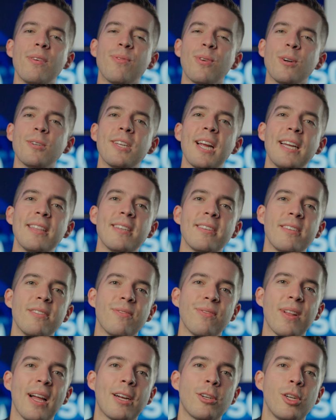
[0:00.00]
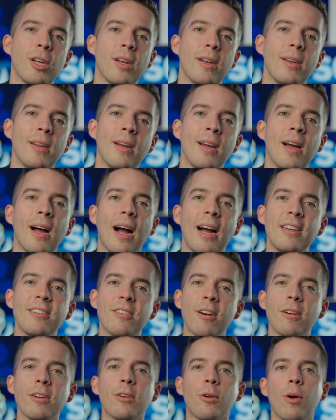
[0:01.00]
I first had this inflection, I
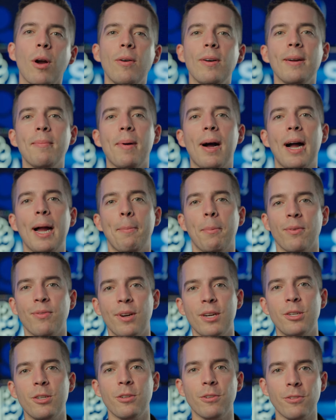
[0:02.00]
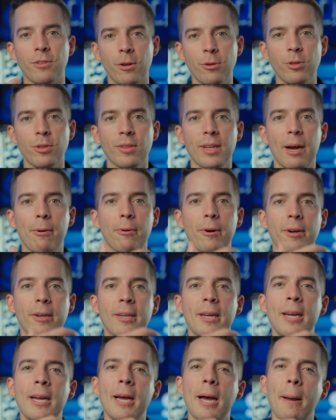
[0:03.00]
started growing my professional social
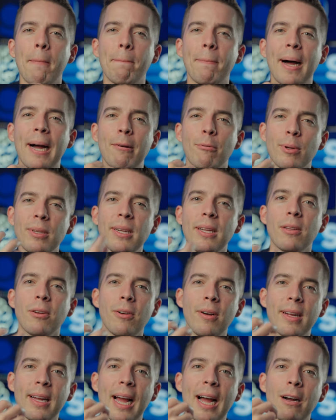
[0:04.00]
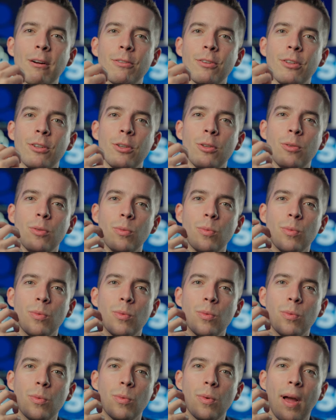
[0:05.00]
network by really learning how to
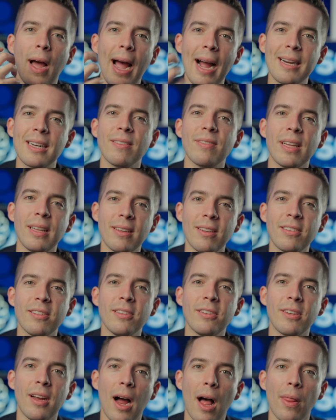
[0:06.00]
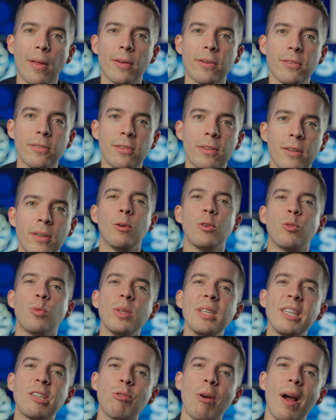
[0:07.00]
actively listen to others. I was
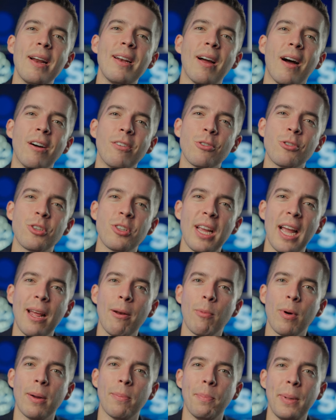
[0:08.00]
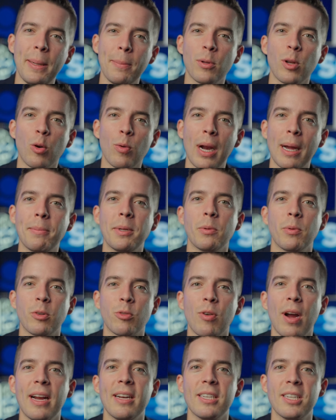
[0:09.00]
really trying to understand what people around me were
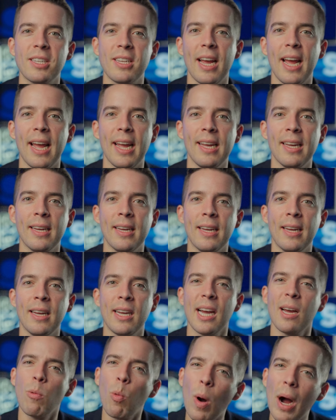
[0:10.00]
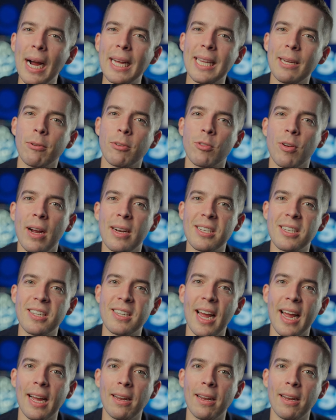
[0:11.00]
trying to say and why they were trying to say